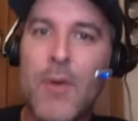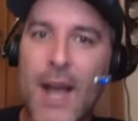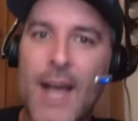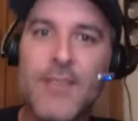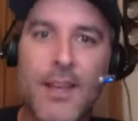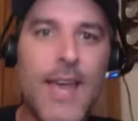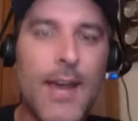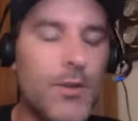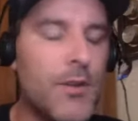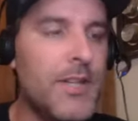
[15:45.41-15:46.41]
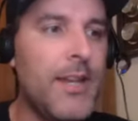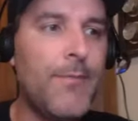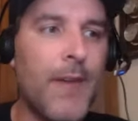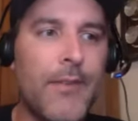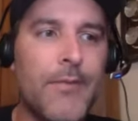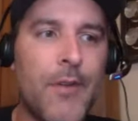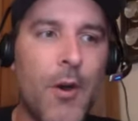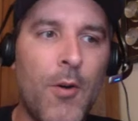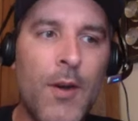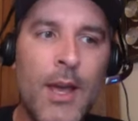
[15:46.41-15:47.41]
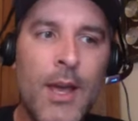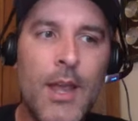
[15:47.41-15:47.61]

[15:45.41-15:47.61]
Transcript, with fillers: guys like that on your defense so